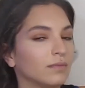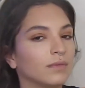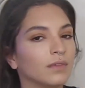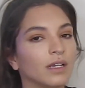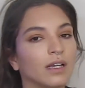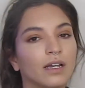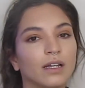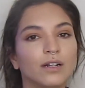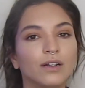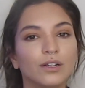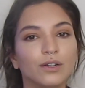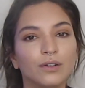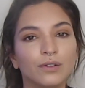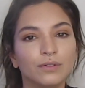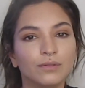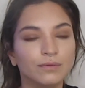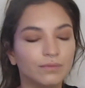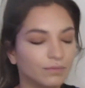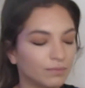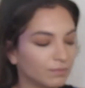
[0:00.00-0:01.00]
Like a
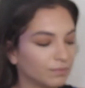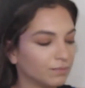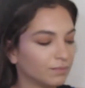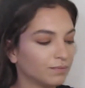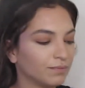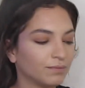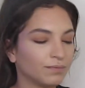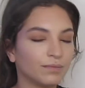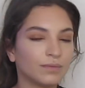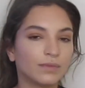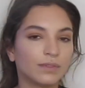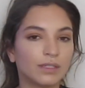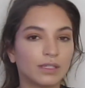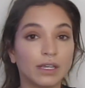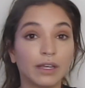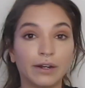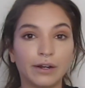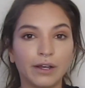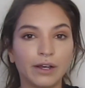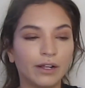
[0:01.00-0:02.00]
nude
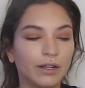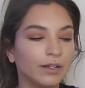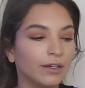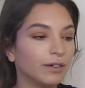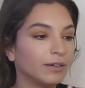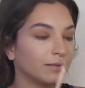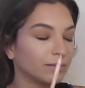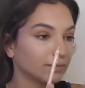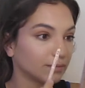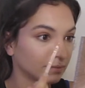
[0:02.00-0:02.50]
skin color.